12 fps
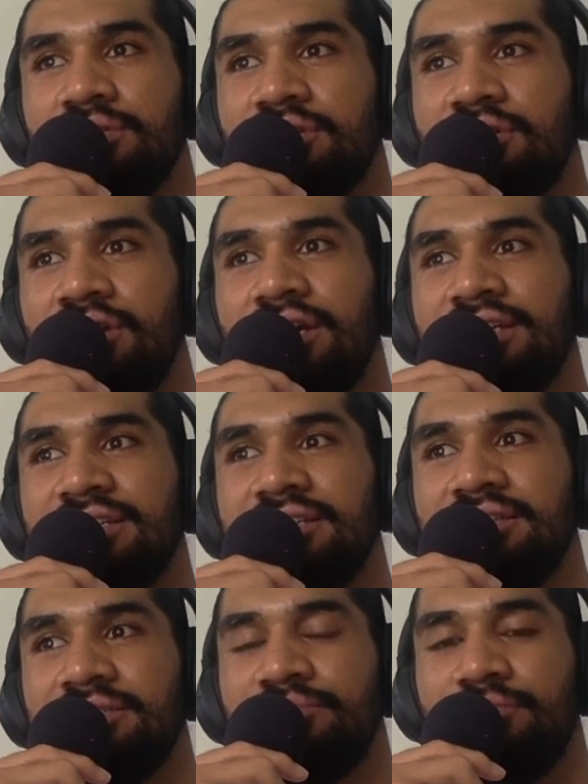
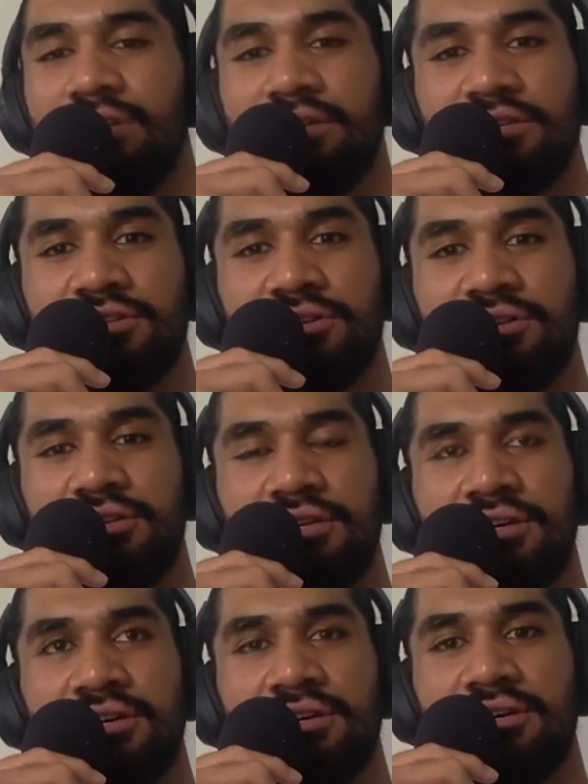crazy.
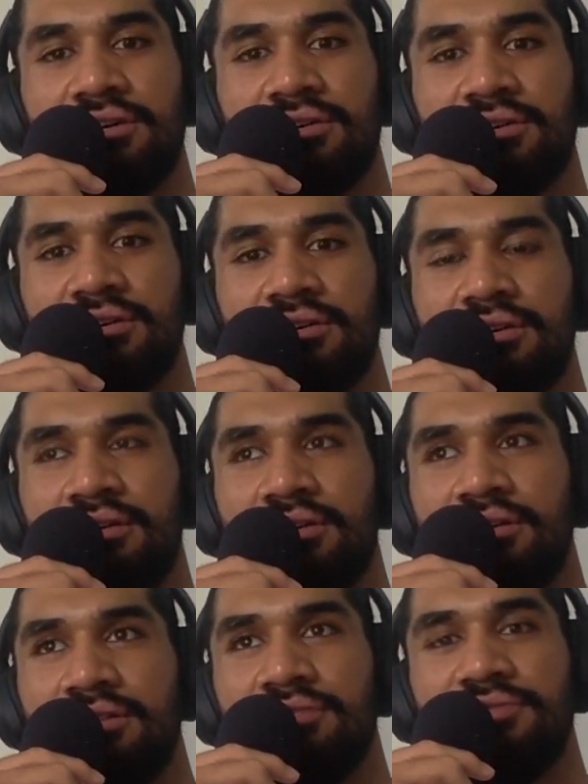The
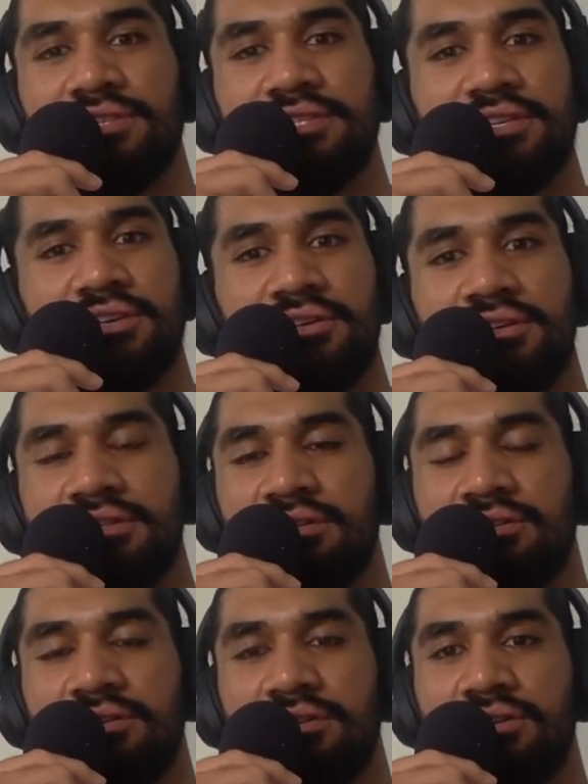physios
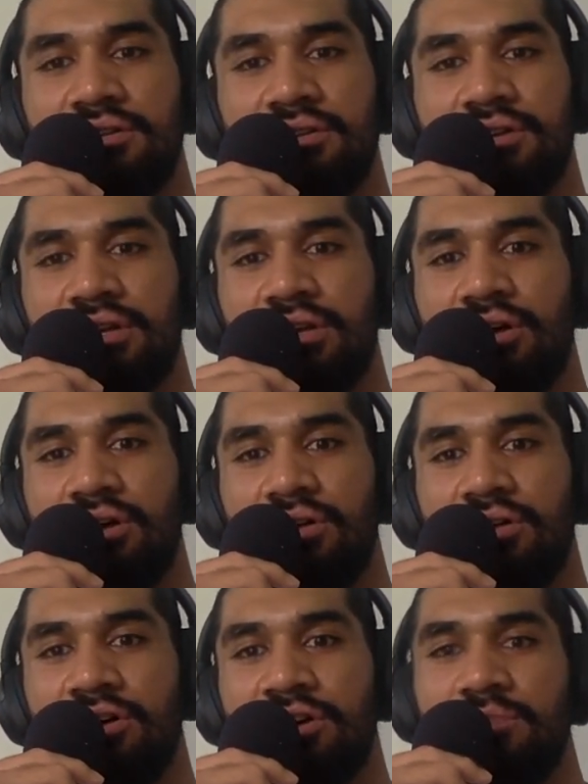and
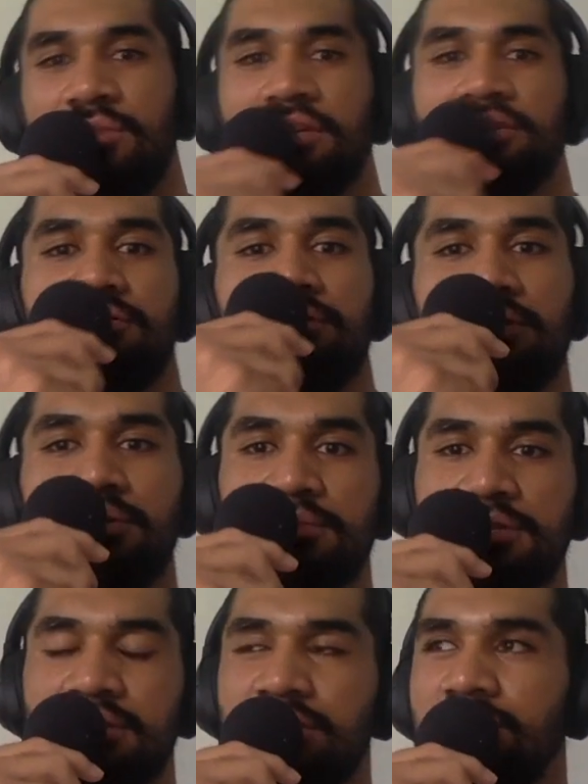occupational
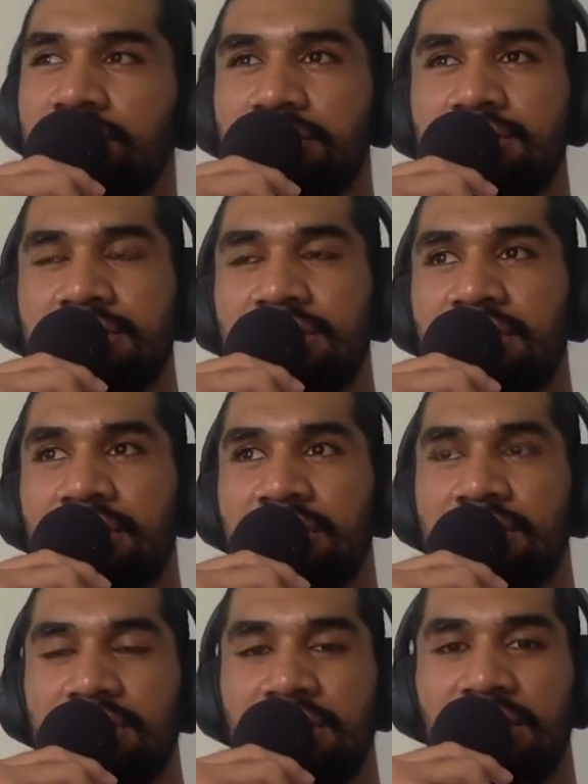therapists and doctors, they
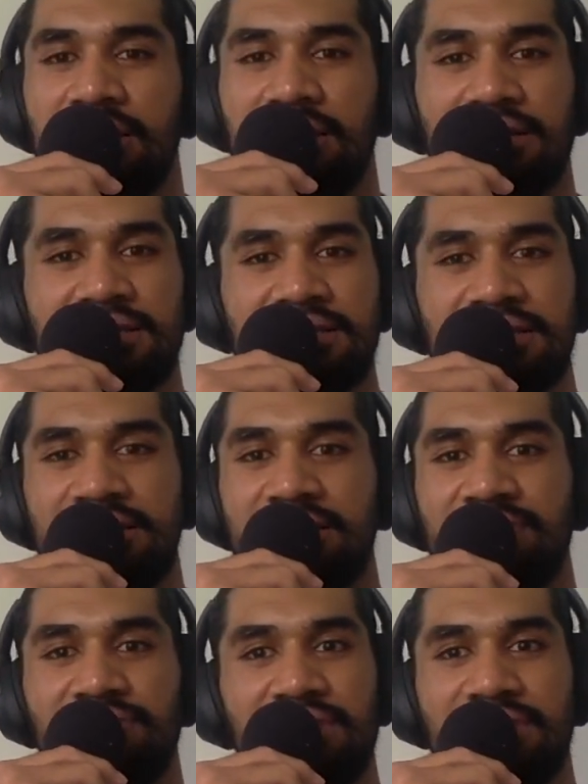just said
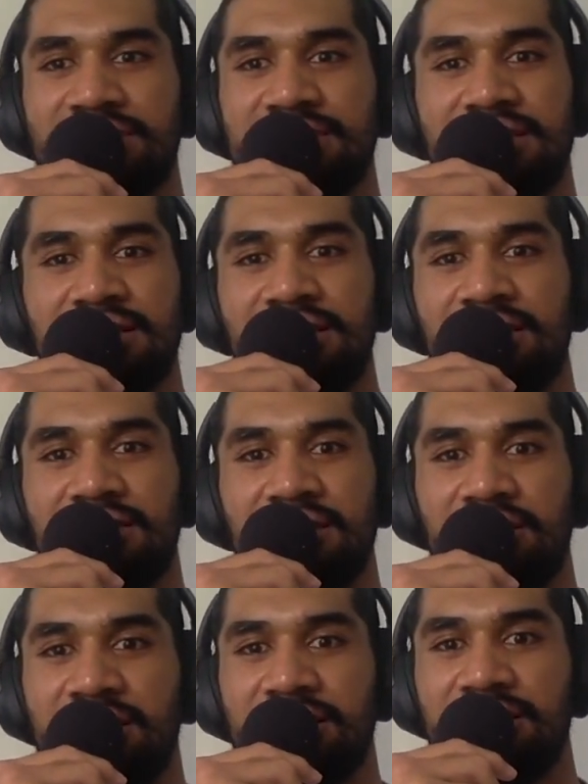they've never seen
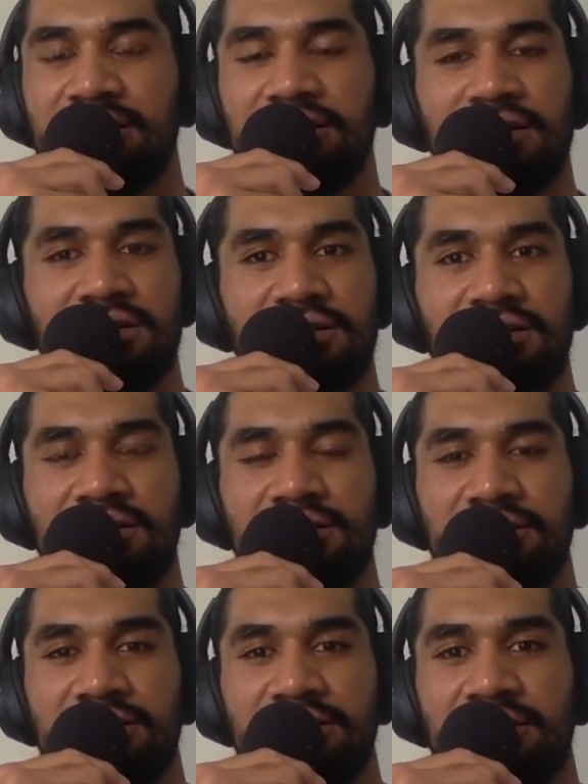anything like it. Like,
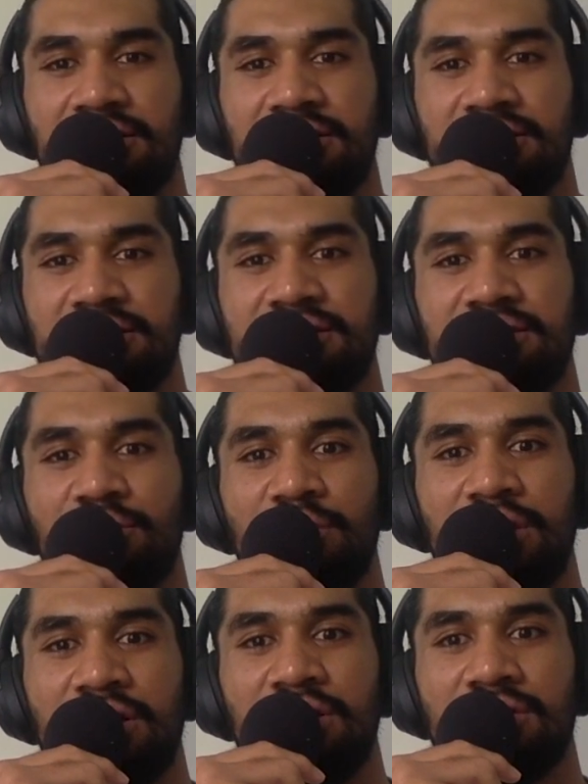just the
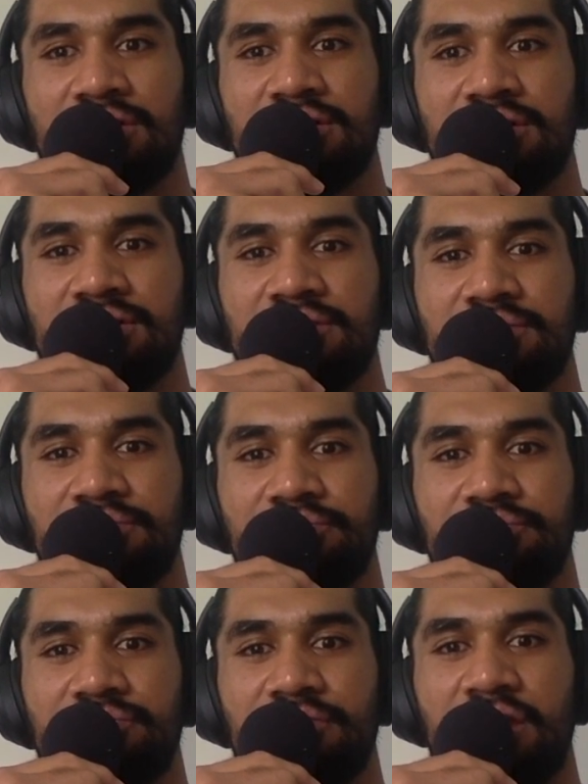way how
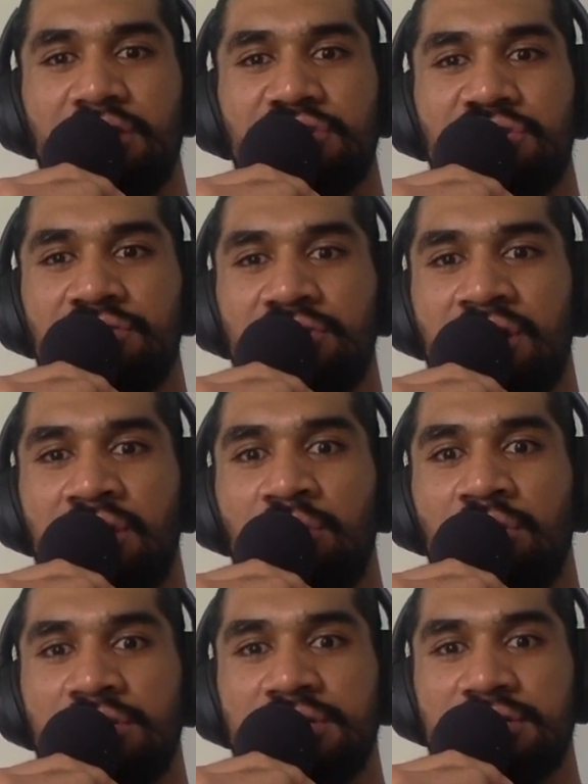driven I
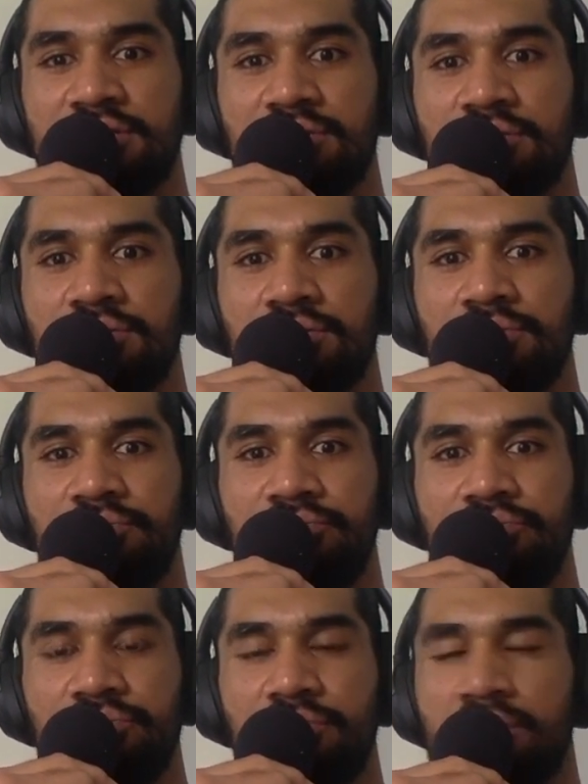was to
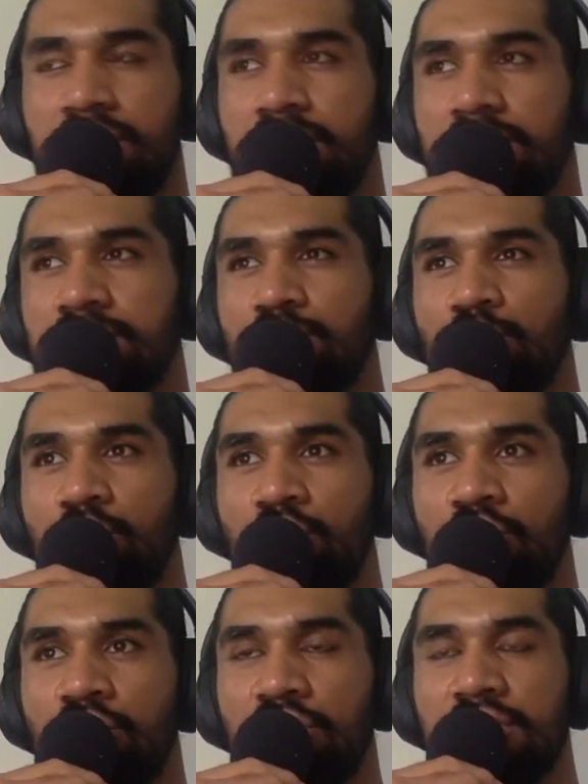
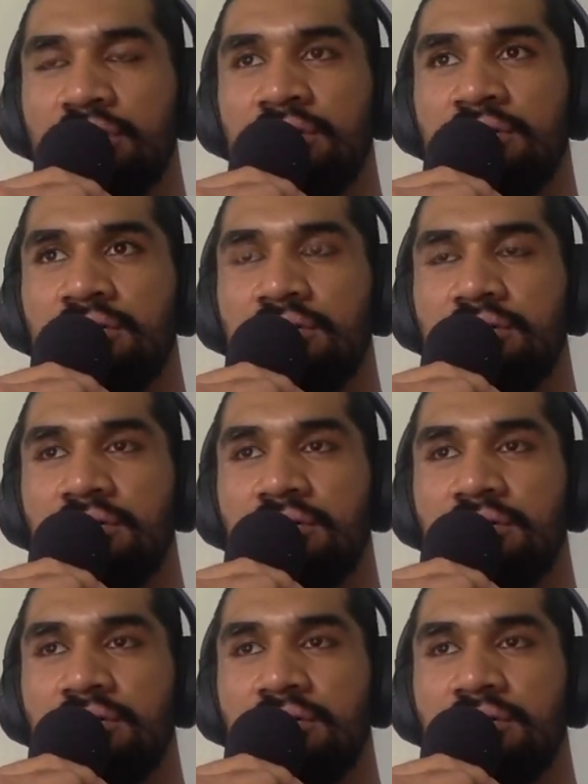walk and